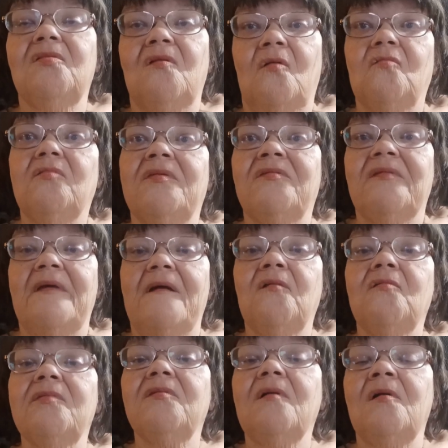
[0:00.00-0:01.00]
those
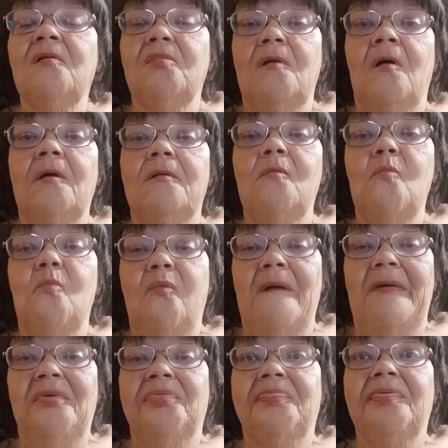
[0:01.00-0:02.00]
sales along
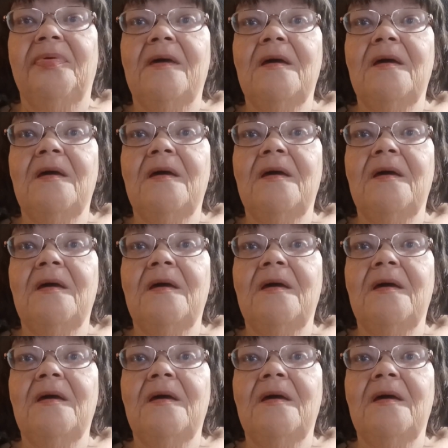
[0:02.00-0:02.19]
with